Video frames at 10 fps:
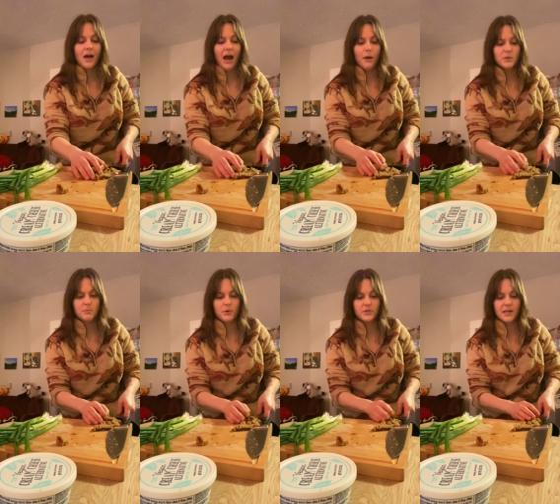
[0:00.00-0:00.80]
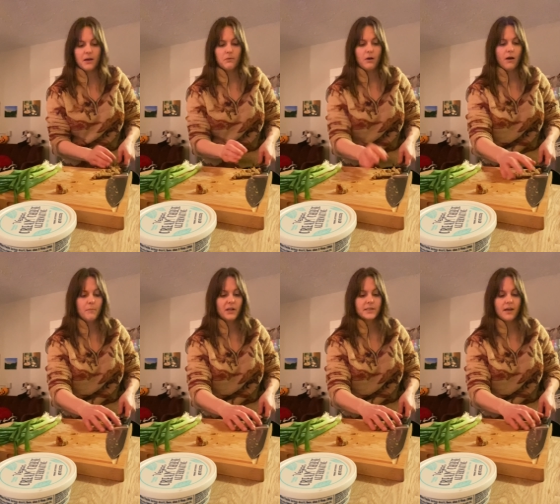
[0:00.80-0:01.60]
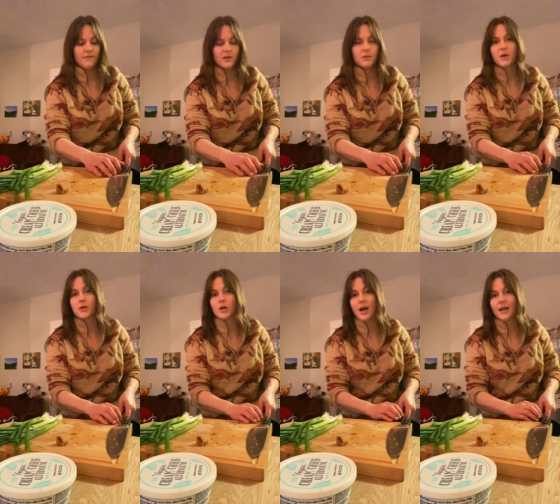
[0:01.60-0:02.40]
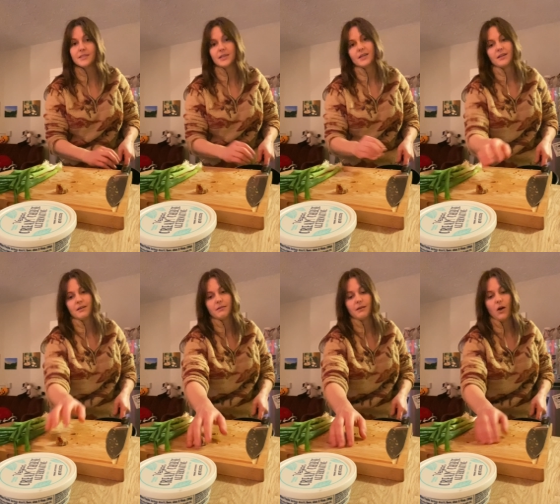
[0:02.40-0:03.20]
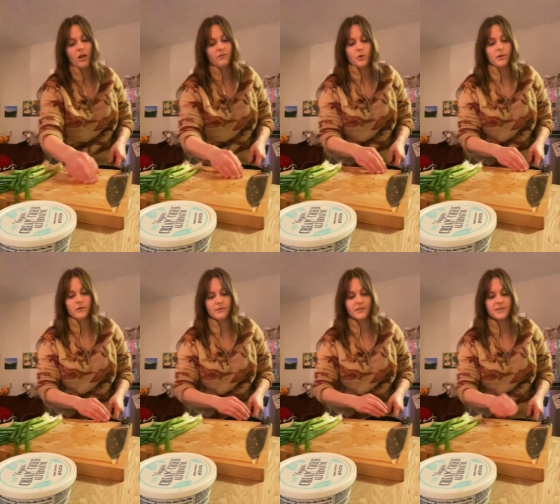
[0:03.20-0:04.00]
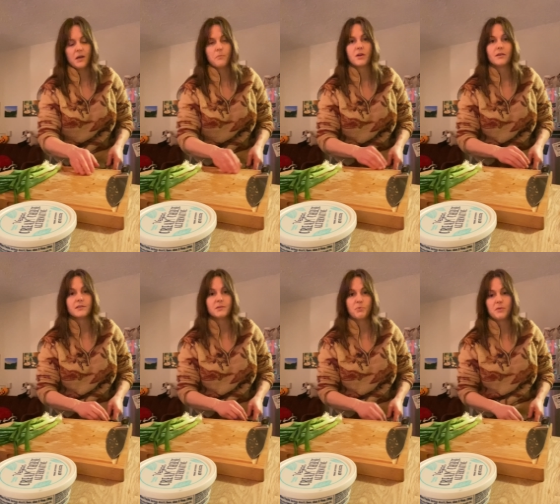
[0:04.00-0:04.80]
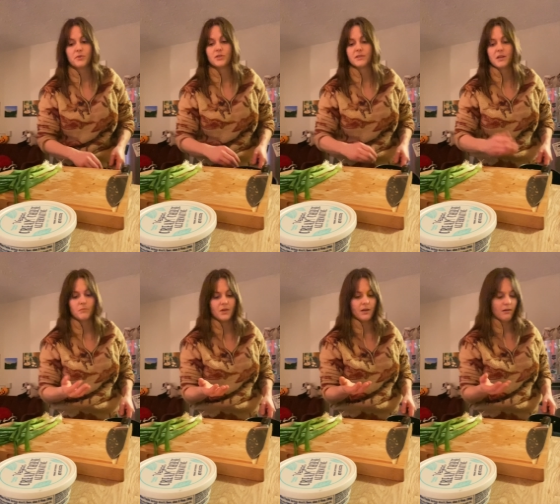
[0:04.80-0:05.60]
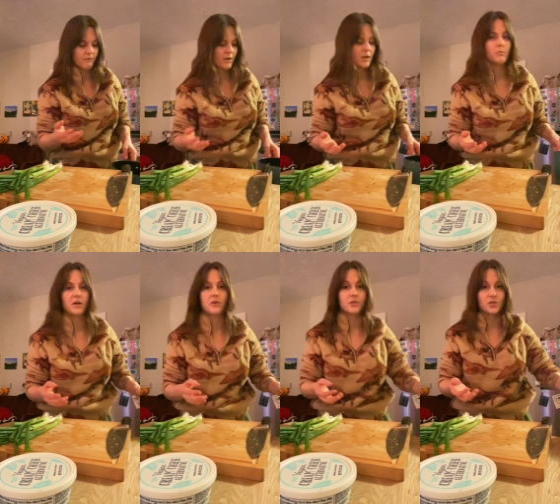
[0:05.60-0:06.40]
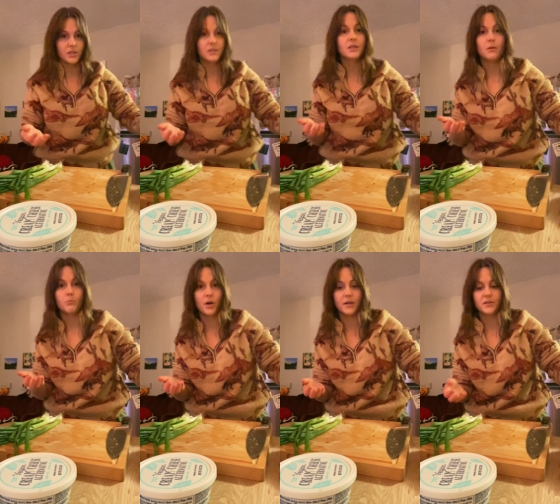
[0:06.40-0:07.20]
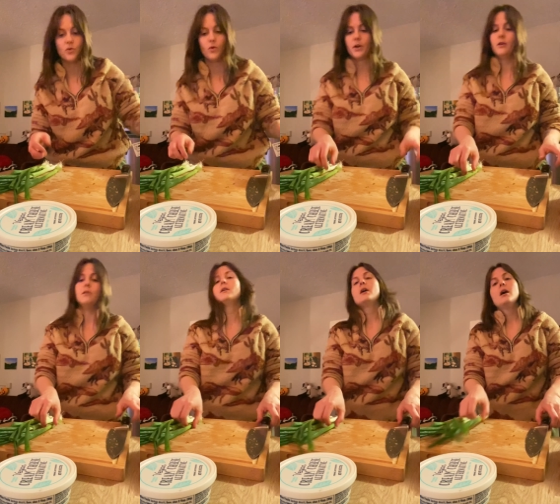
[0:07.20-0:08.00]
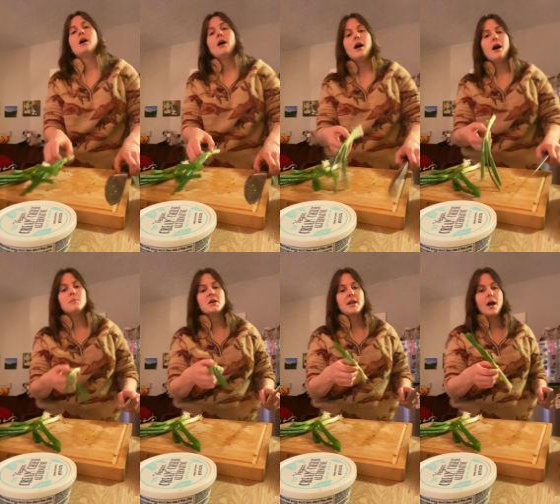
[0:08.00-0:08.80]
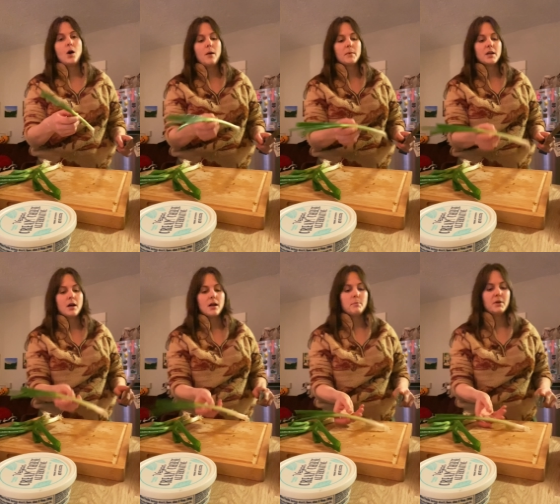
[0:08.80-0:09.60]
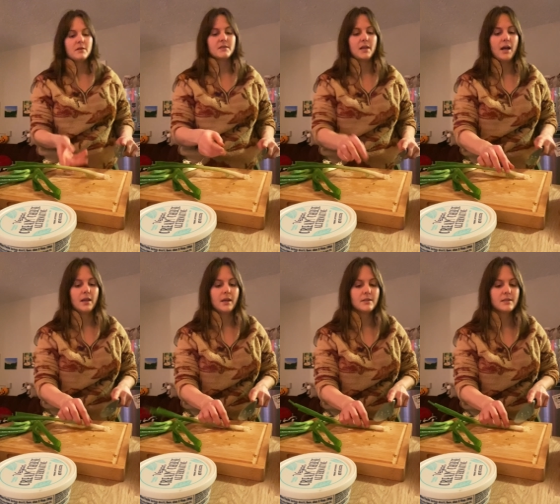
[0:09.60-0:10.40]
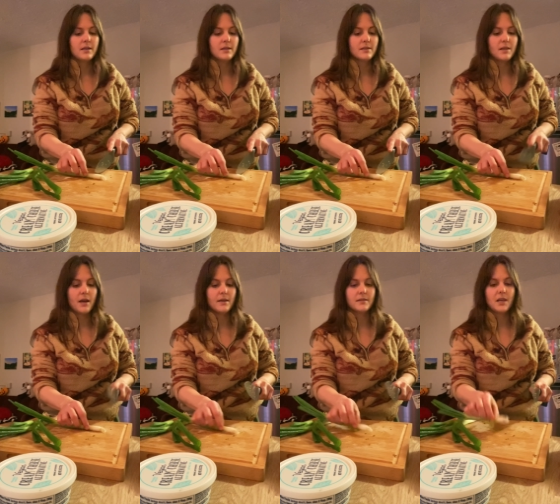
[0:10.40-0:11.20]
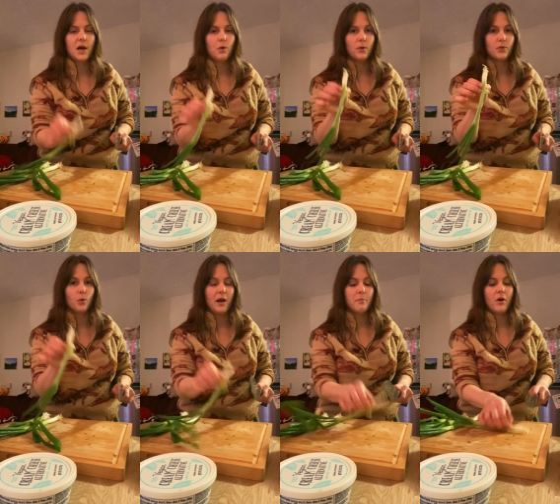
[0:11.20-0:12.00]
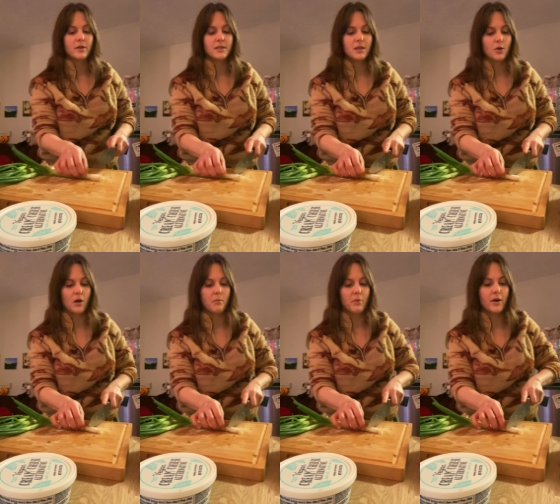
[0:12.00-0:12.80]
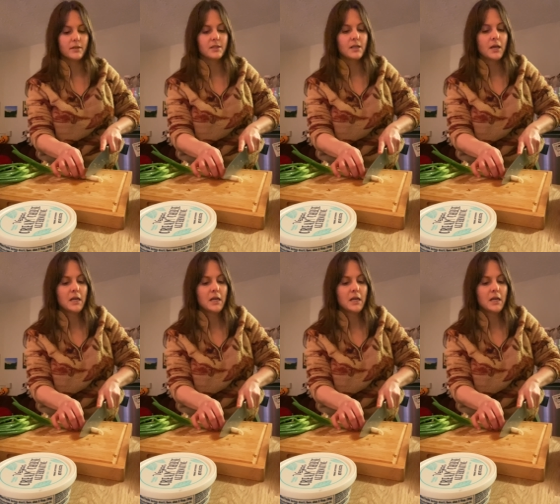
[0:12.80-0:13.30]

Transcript: I was supposed to melt down vegan butter. I did olive oil instead because it's pretty much the same thing. Vegan butter is just compressed oil. Now I'm gonna cut up the scallions. It says with the white parts and the green parts.